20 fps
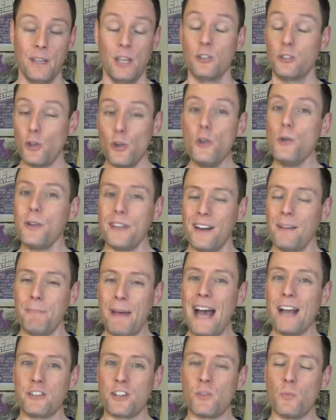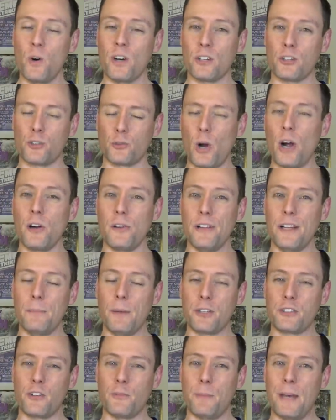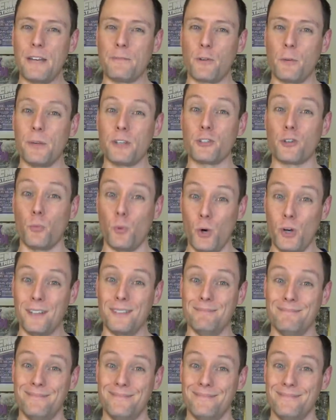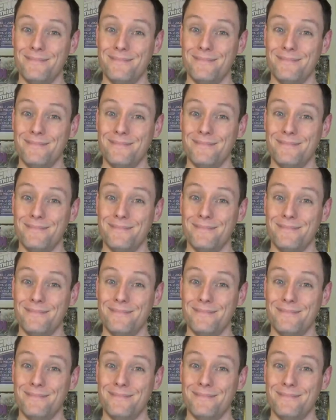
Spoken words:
So you can imagine what a struggle it must have been for Mr. Wood.